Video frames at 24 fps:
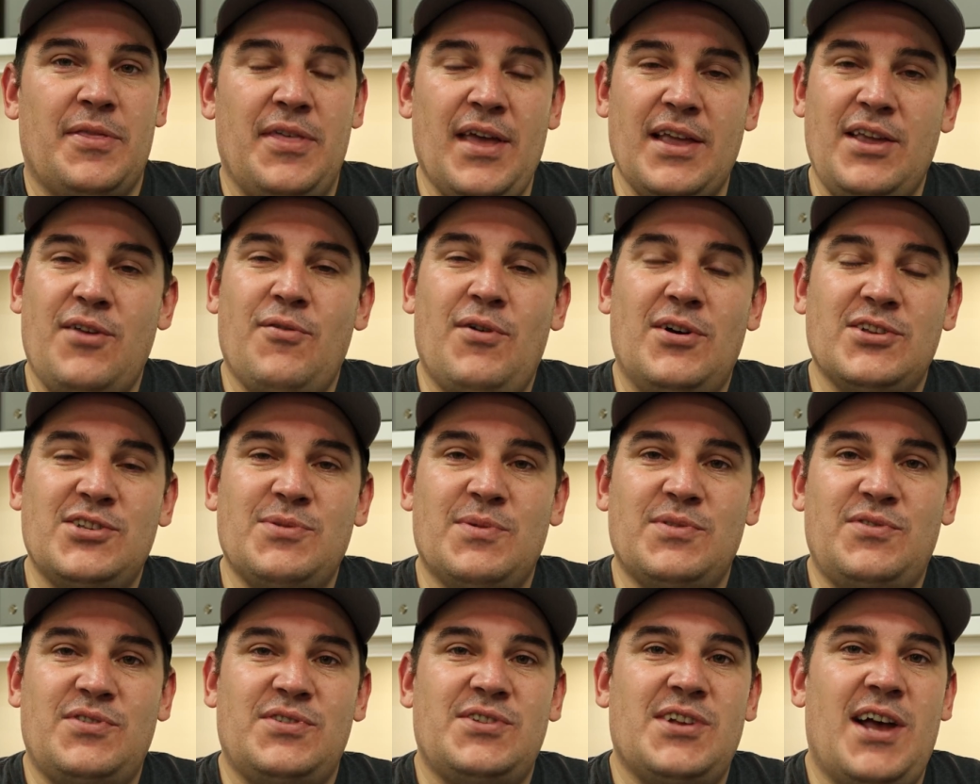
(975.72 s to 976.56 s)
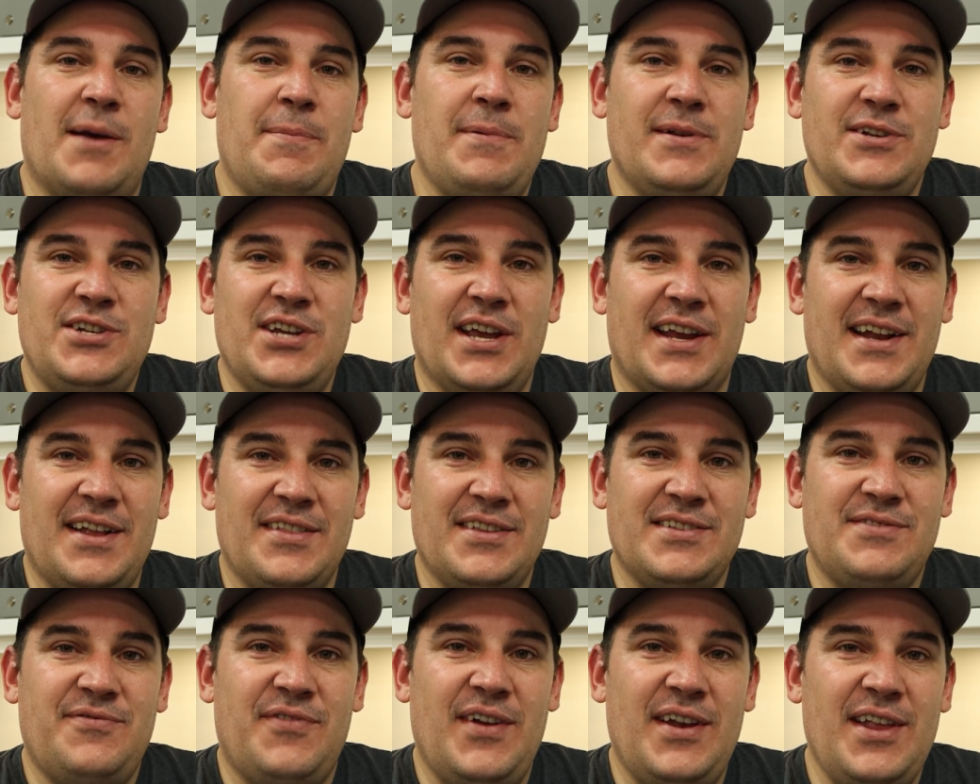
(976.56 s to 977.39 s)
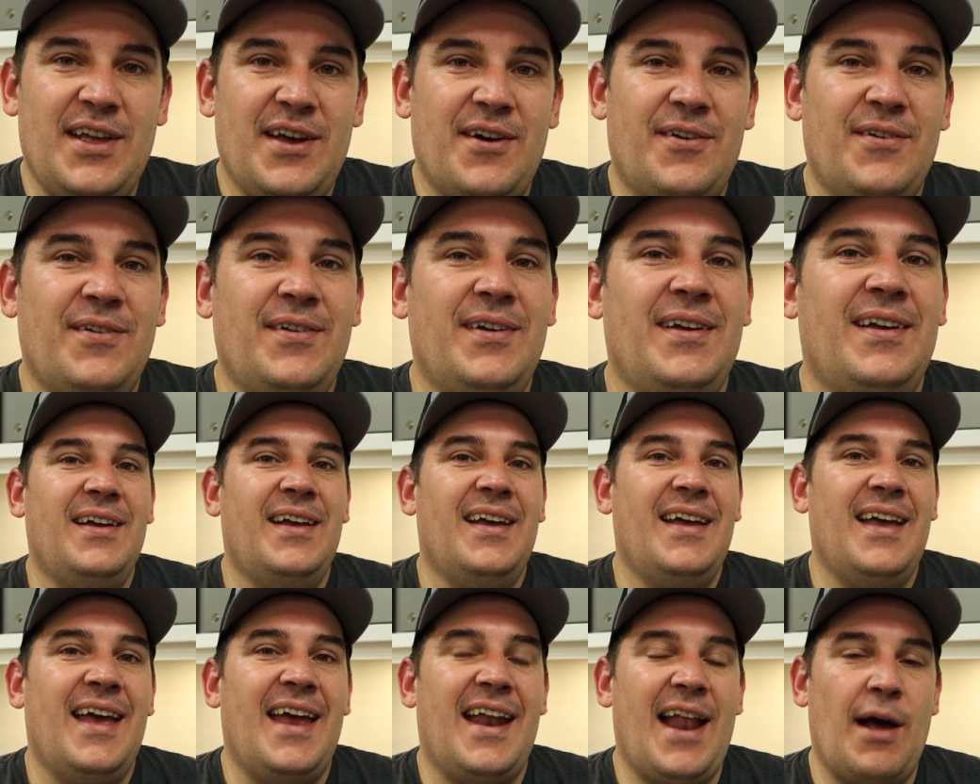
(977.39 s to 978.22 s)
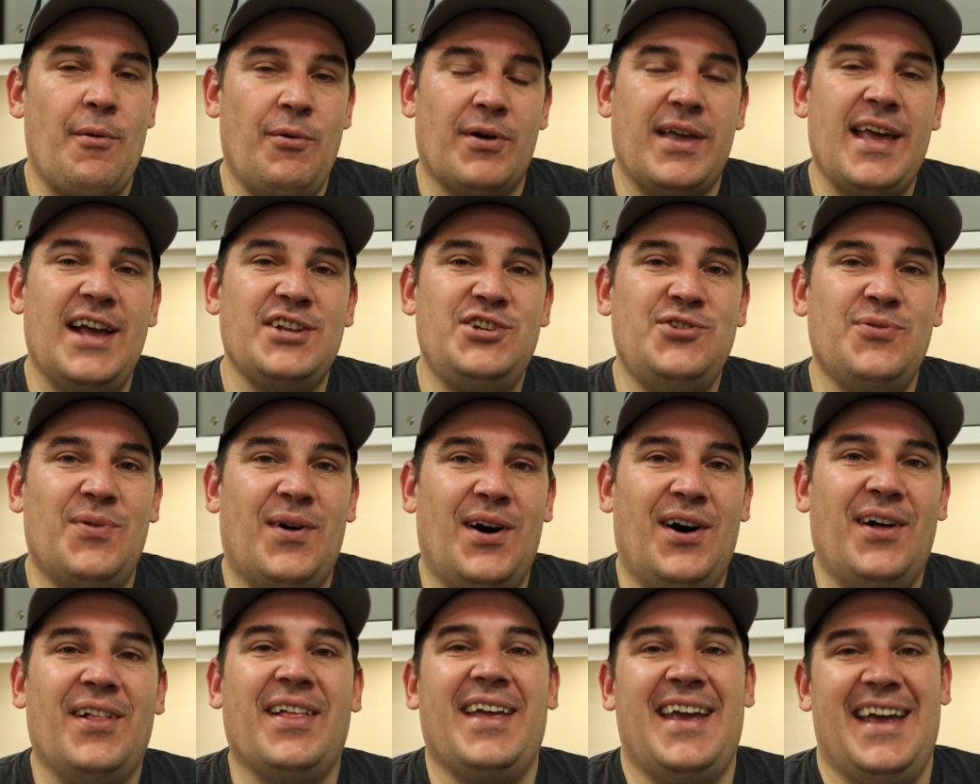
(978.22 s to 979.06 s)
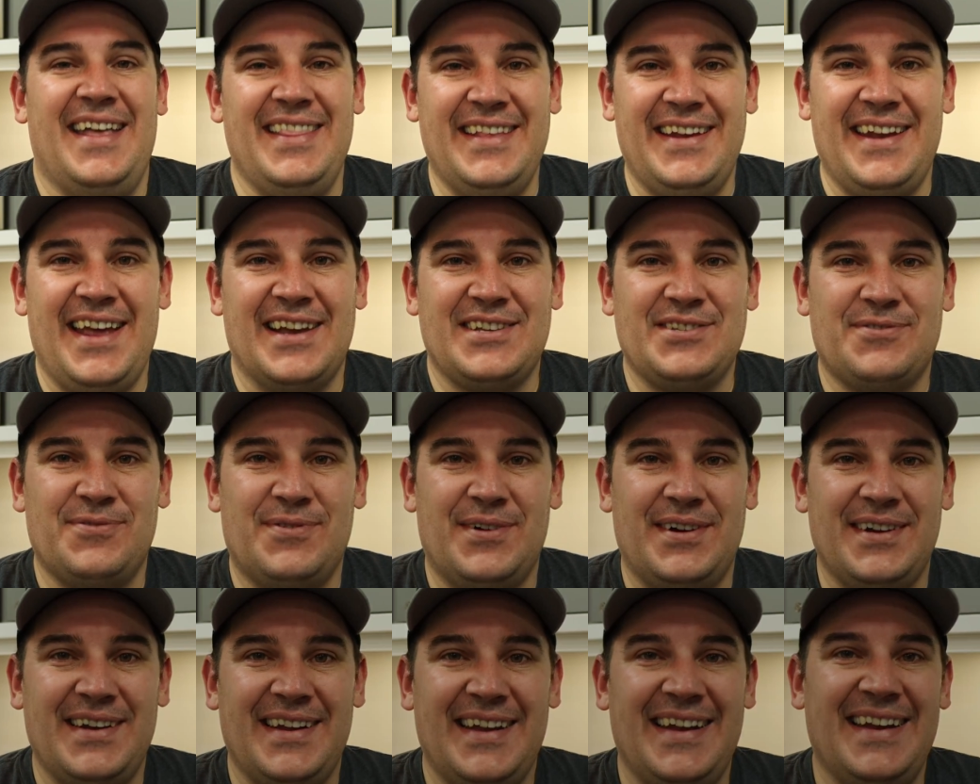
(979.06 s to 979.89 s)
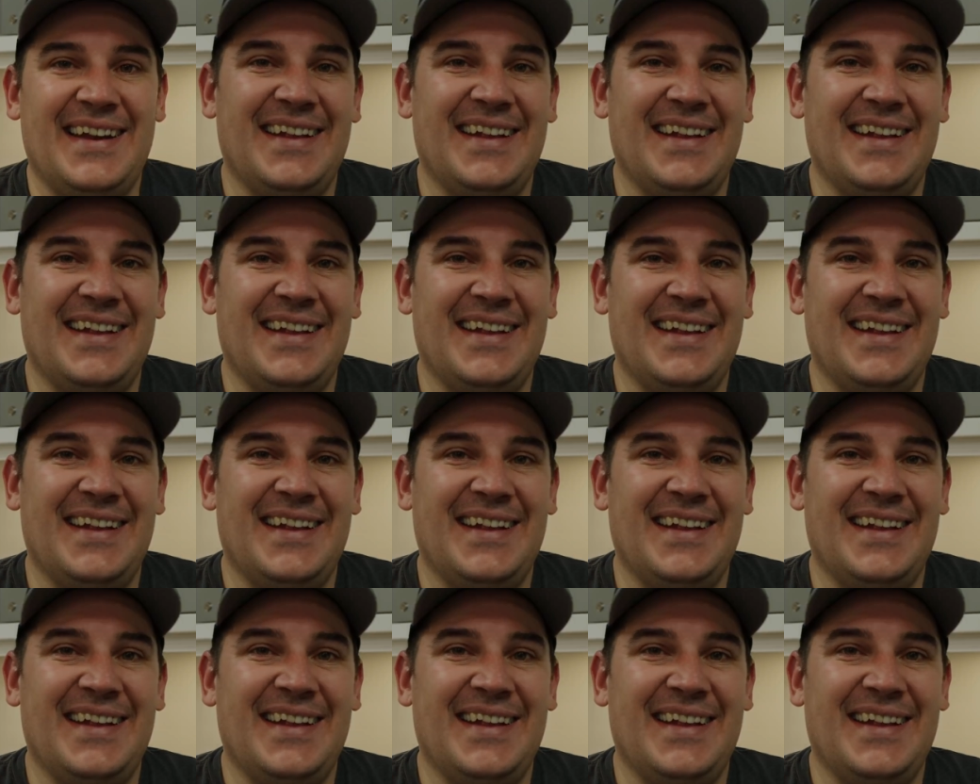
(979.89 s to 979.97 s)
But thank you all so much for stopping and checking out this video, and I will catch you all in the next one.